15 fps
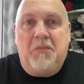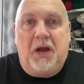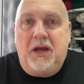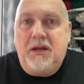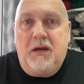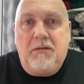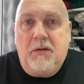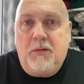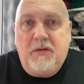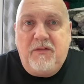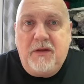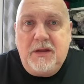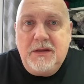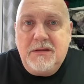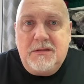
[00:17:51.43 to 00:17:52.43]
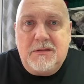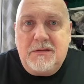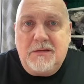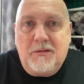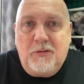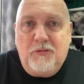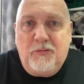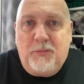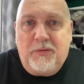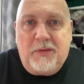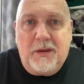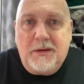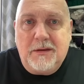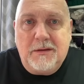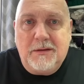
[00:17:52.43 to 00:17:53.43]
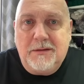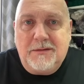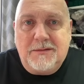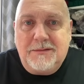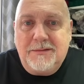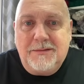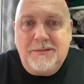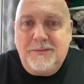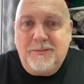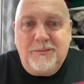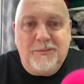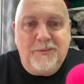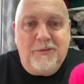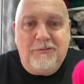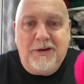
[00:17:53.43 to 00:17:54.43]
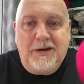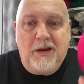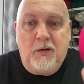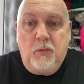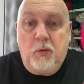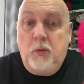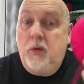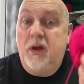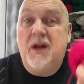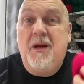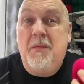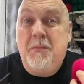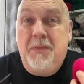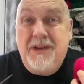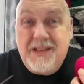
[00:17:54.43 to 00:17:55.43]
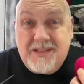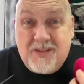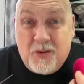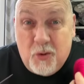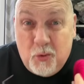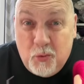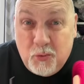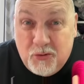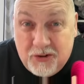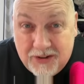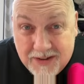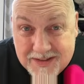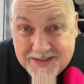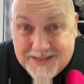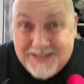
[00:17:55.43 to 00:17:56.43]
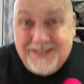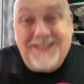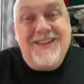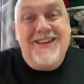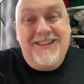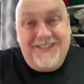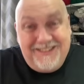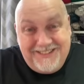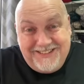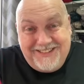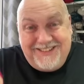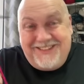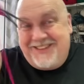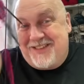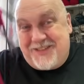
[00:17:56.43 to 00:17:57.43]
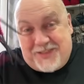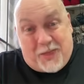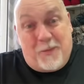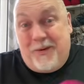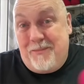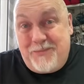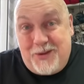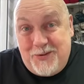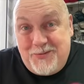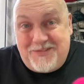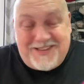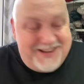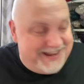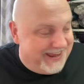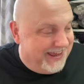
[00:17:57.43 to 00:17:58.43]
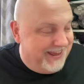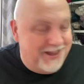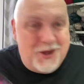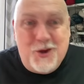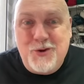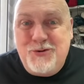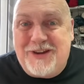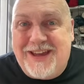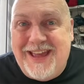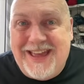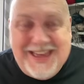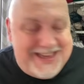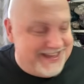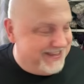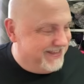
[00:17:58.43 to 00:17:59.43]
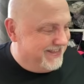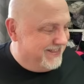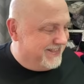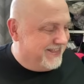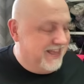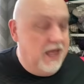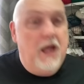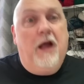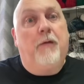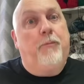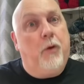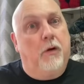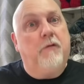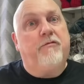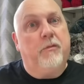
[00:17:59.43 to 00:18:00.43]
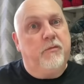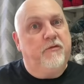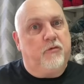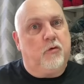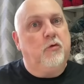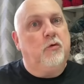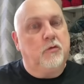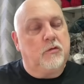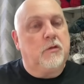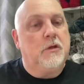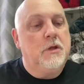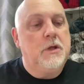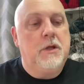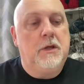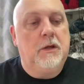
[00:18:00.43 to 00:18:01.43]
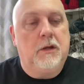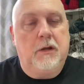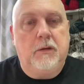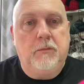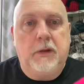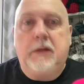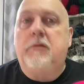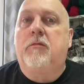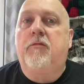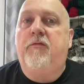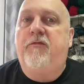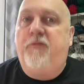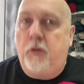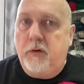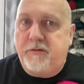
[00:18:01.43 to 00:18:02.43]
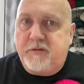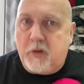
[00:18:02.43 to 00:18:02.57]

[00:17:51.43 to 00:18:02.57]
I don't know if it is 100% merino wool, but it's gorgeous. So I'm using it. Who cares? Apart from, of course, it's full of